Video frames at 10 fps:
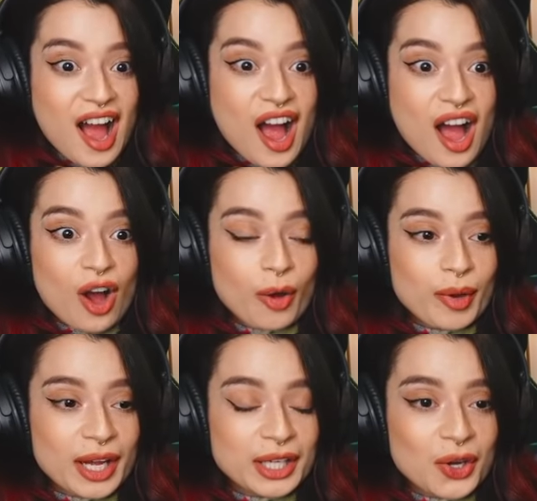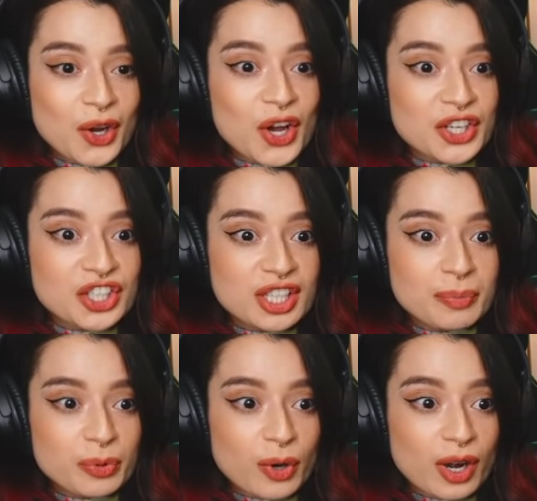Oh my gosh,
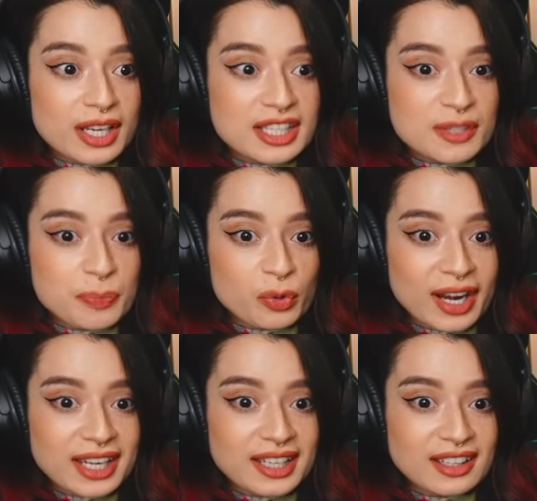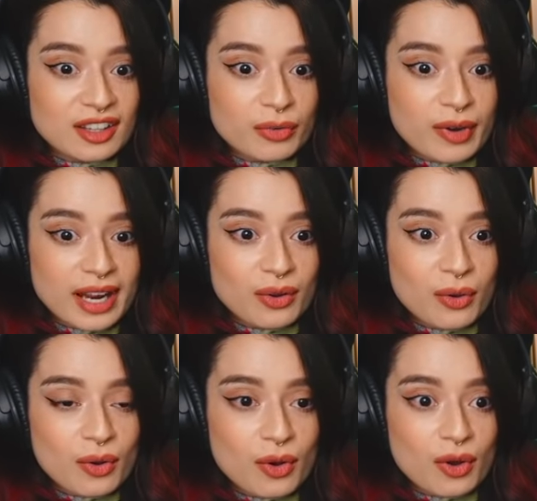he's breaking the
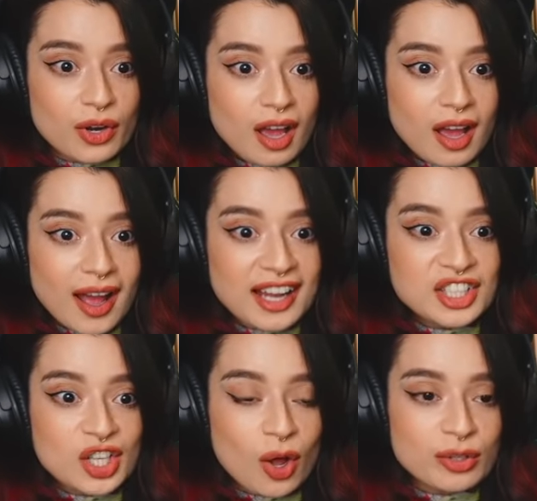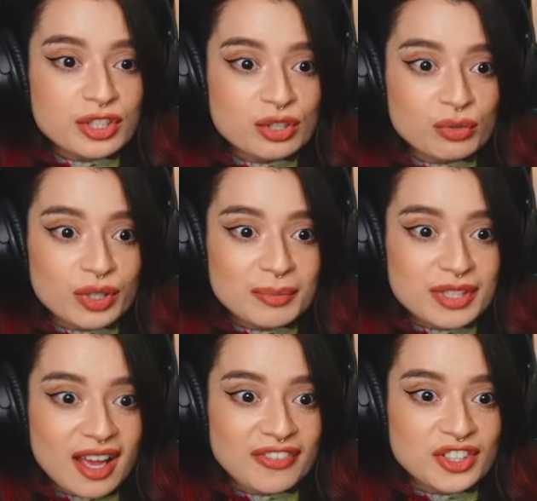record. Adult screams
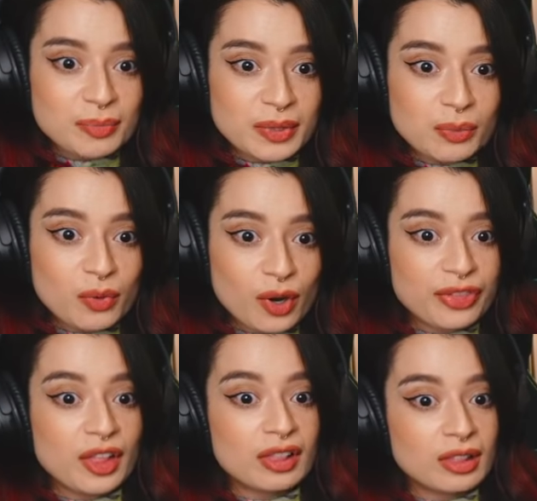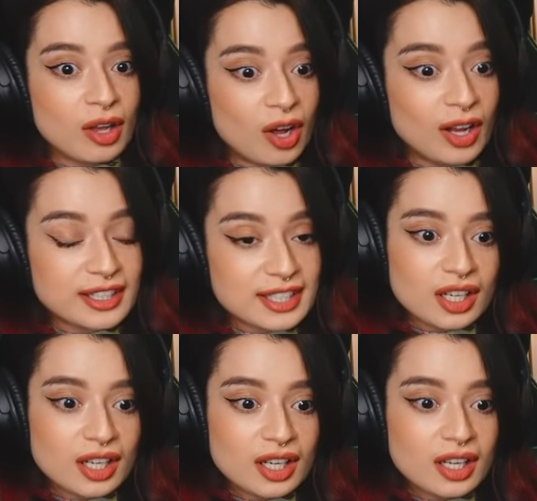have to be worth a
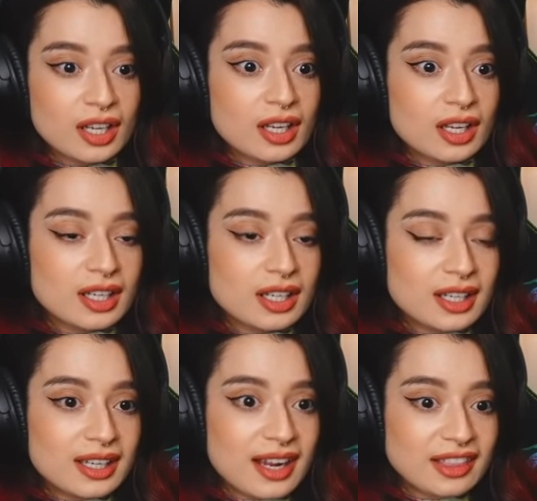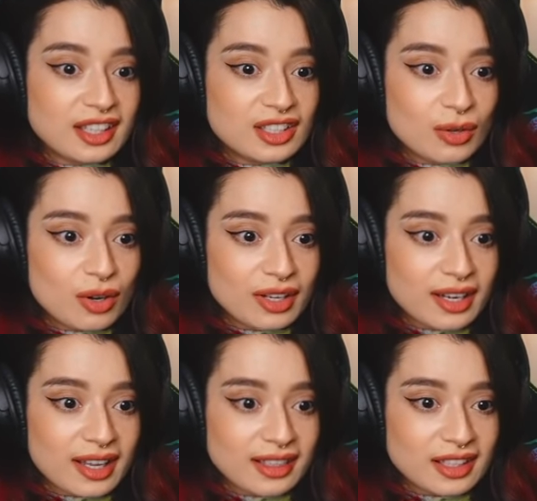lot. Get out the door,
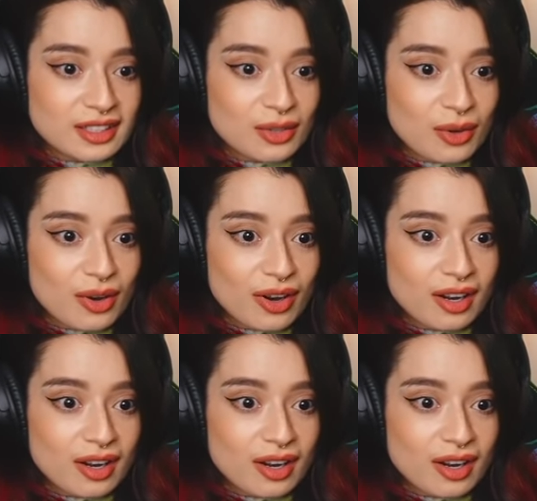get out the door.